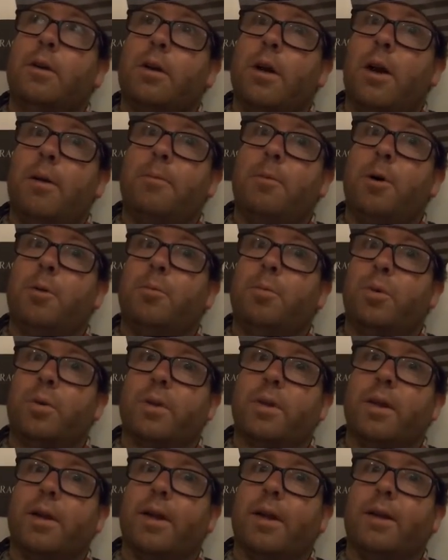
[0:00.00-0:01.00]
come up
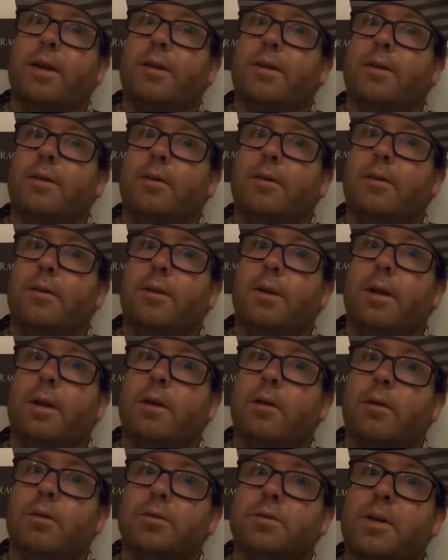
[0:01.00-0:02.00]
with that? You
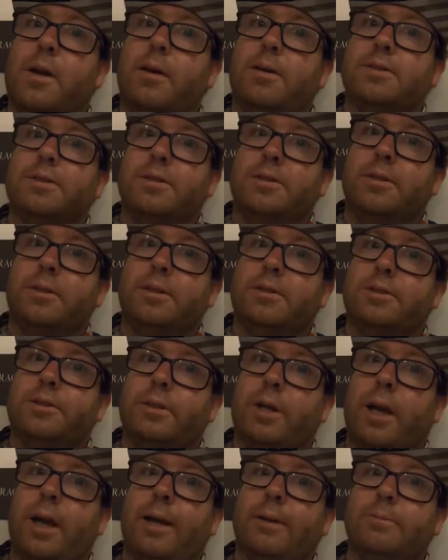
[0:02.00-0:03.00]
know, those
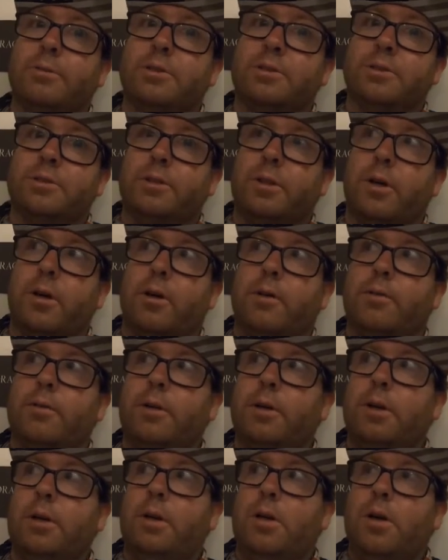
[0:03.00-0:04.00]
constellation games and stuff.
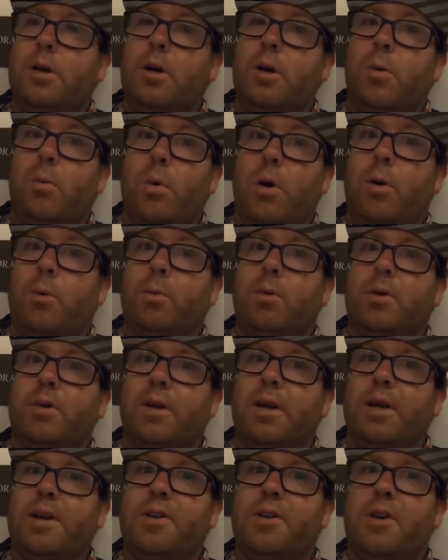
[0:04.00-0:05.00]
What
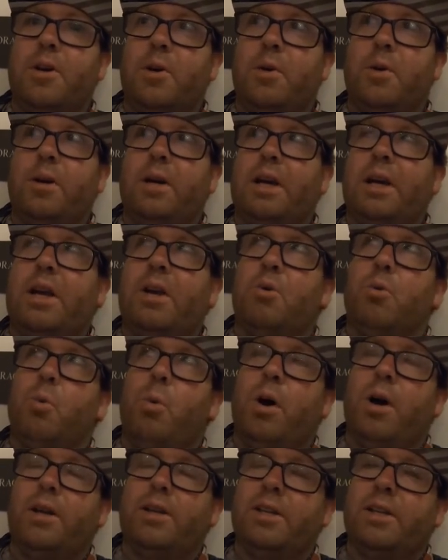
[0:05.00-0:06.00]
were they doing,
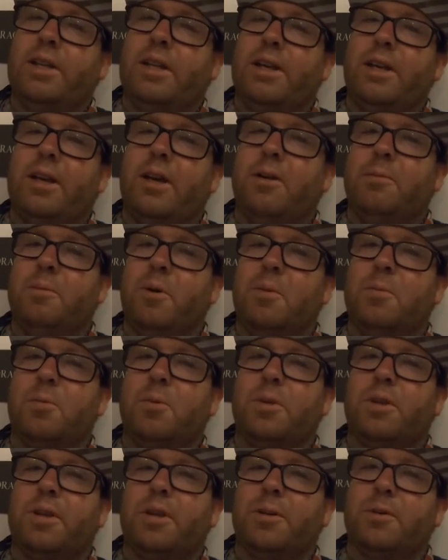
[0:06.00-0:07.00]
and why did they come
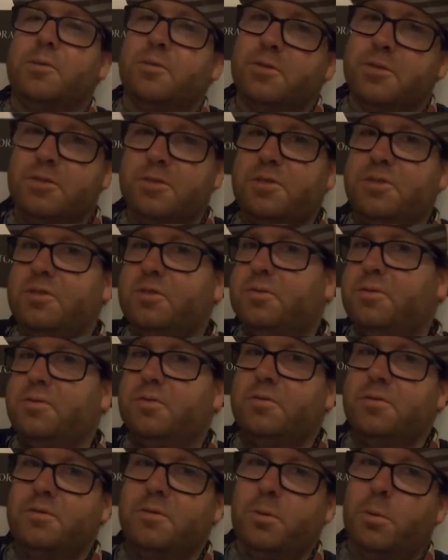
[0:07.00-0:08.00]
up with those?
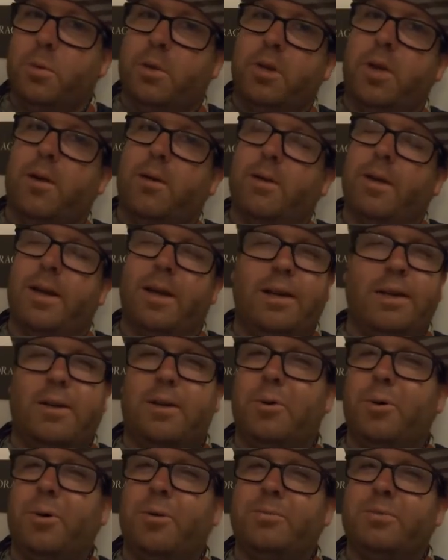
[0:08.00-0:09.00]
With all that,
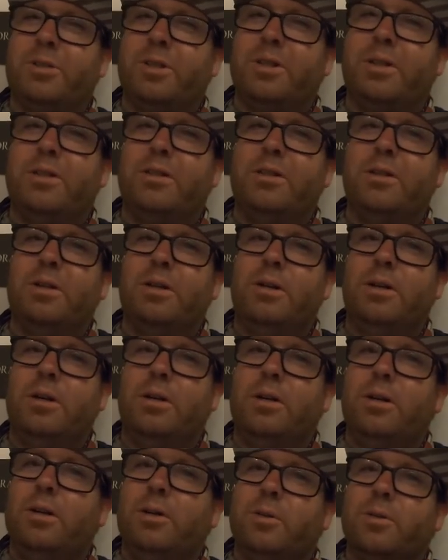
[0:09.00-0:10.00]
you know what I'm saying?
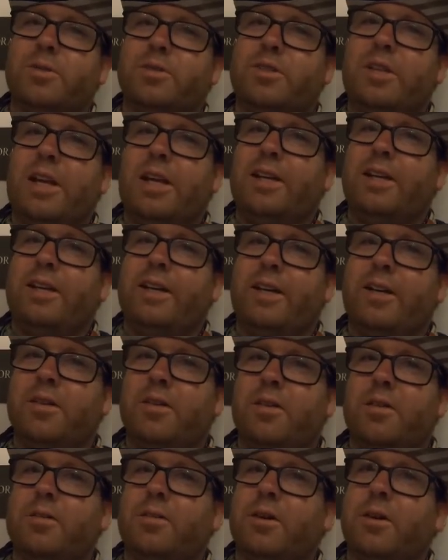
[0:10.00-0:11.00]
We're standing
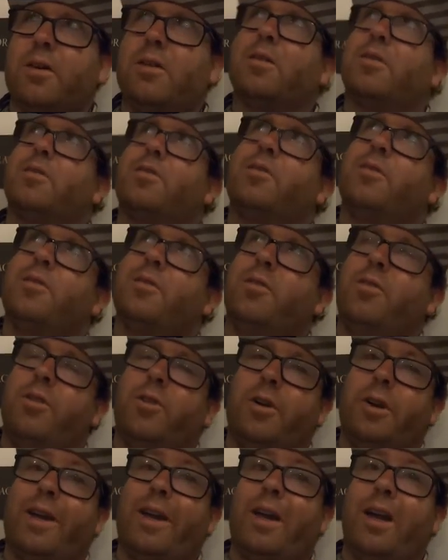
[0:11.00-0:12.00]
here on Earth
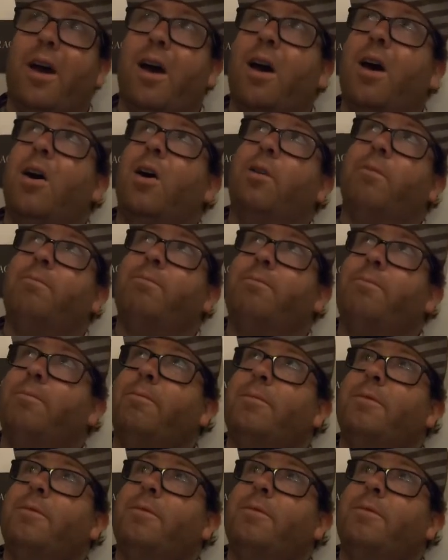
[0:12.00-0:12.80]
looking up